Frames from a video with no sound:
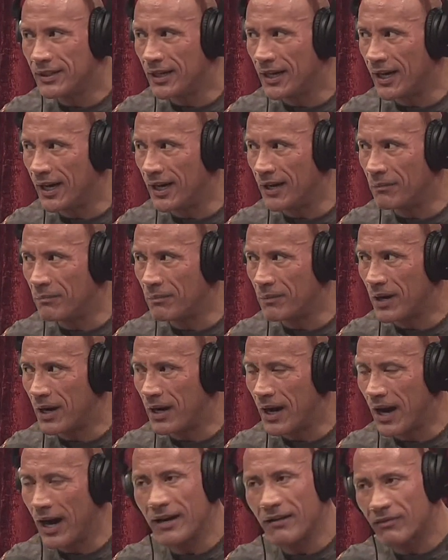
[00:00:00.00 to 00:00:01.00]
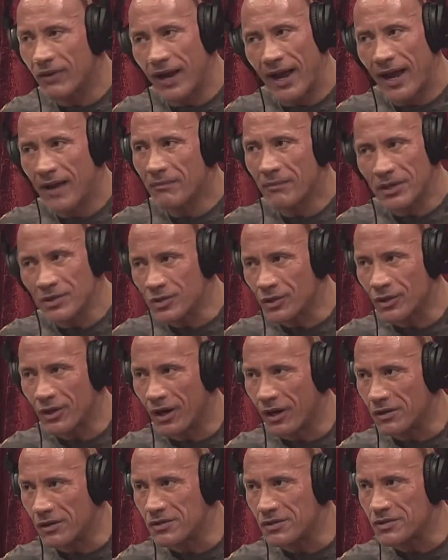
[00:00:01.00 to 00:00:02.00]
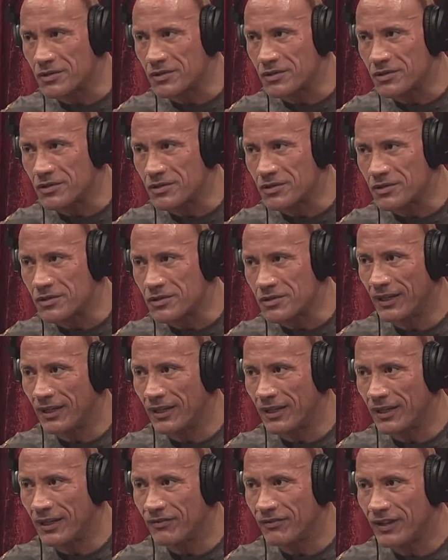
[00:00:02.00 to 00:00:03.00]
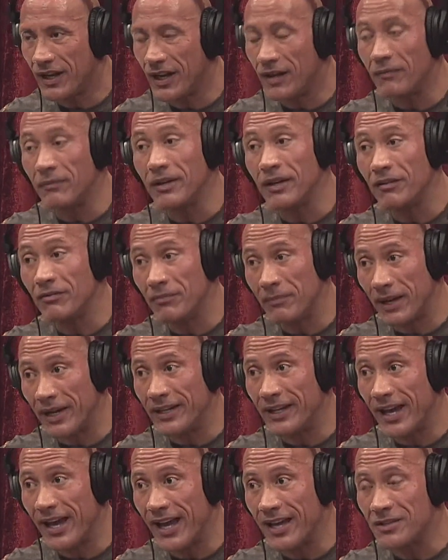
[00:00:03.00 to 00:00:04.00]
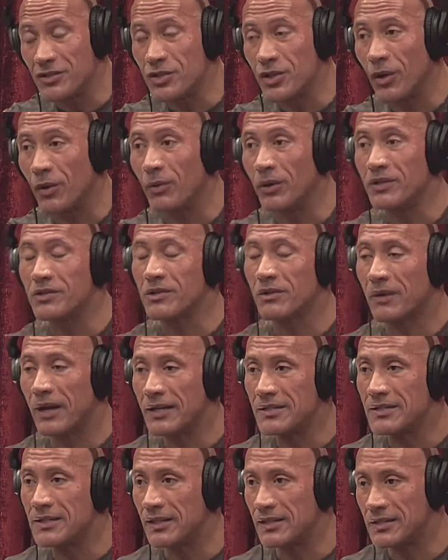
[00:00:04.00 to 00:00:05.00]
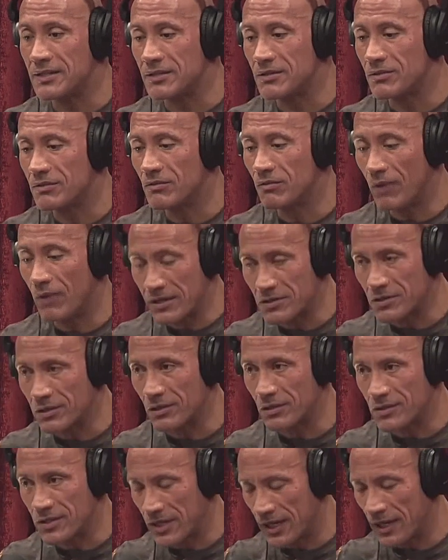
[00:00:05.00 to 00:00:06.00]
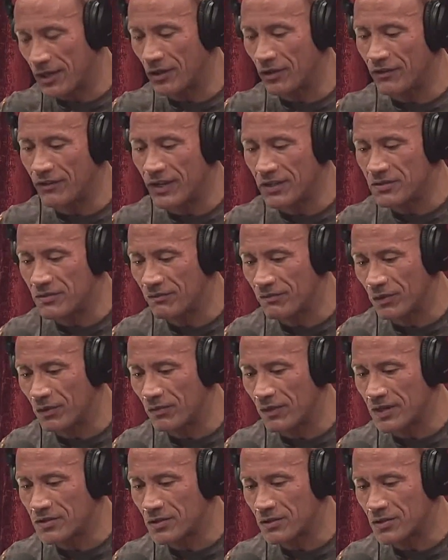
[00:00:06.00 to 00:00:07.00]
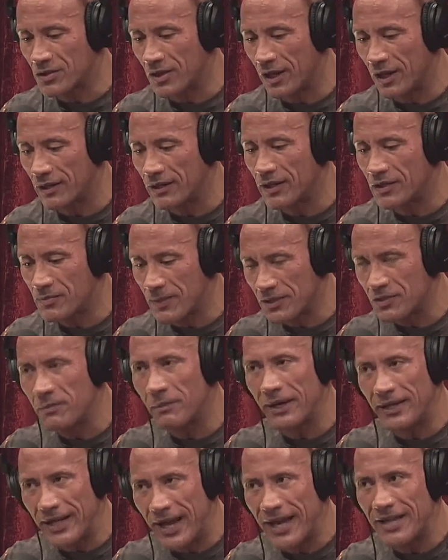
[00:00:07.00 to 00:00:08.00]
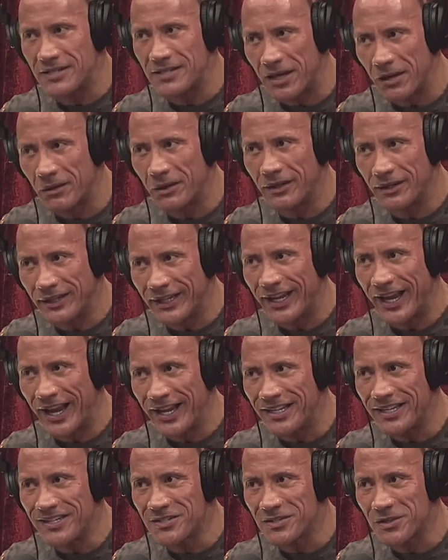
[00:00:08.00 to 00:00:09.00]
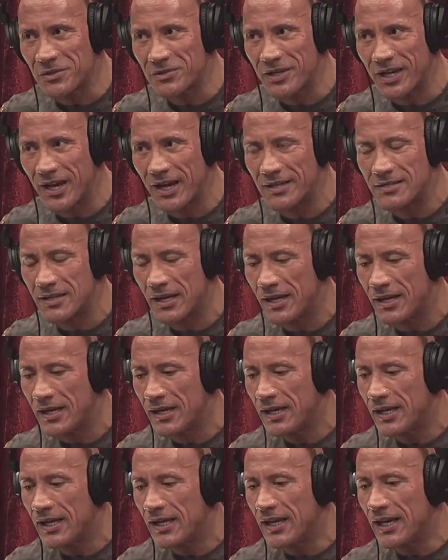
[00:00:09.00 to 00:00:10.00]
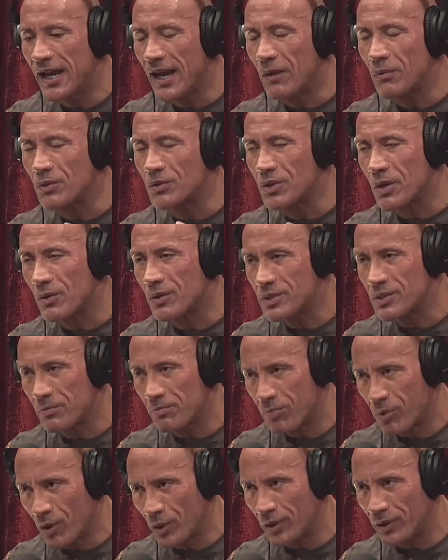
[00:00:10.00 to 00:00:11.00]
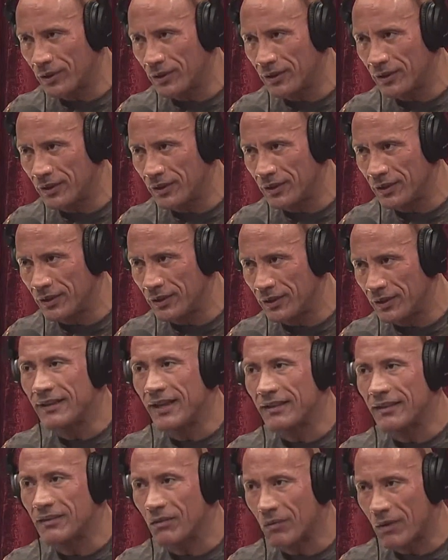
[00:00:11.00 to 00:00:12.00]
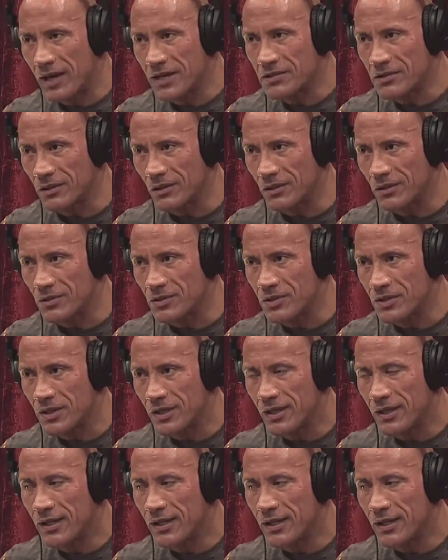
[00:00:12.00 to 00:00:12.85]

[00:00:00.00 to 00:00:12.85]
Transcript: I never had muscle cars in my life, and even my dad. So what's crazy is wrestlers, and I know you've had some few wrestlers on, especially my dad's era in the 80s, those guys, it was always important that the wrestlers